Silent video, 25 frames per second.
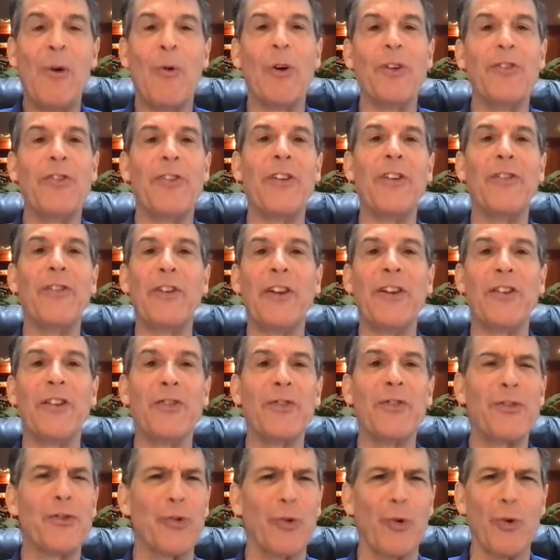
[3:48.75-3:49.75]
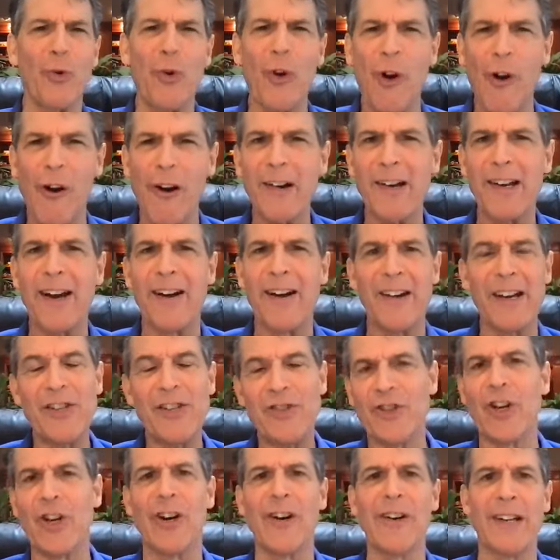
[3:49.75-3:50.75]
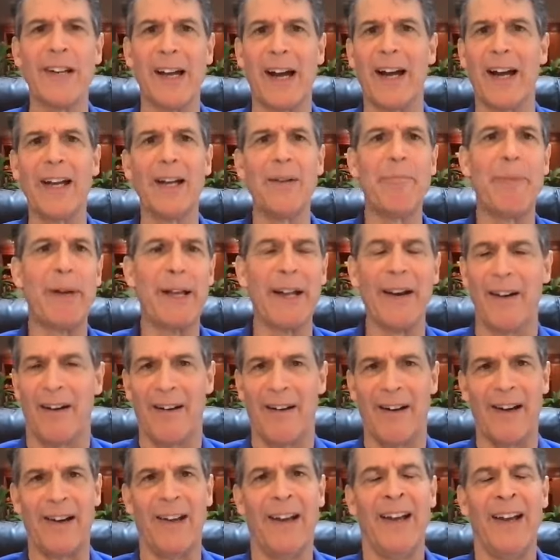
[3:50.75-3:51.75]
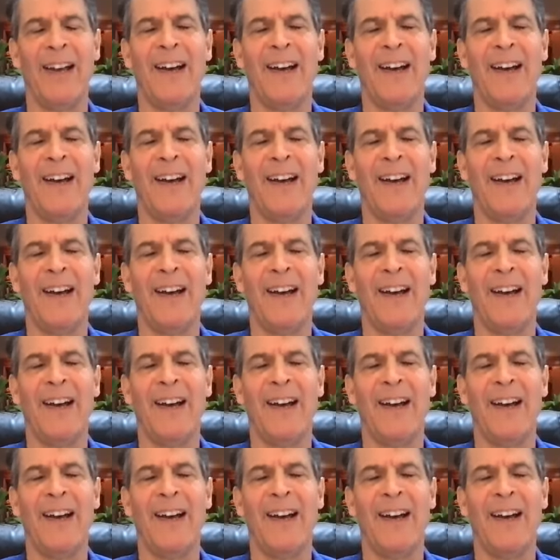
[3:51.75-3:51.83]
was this extraordinary journey I had been on.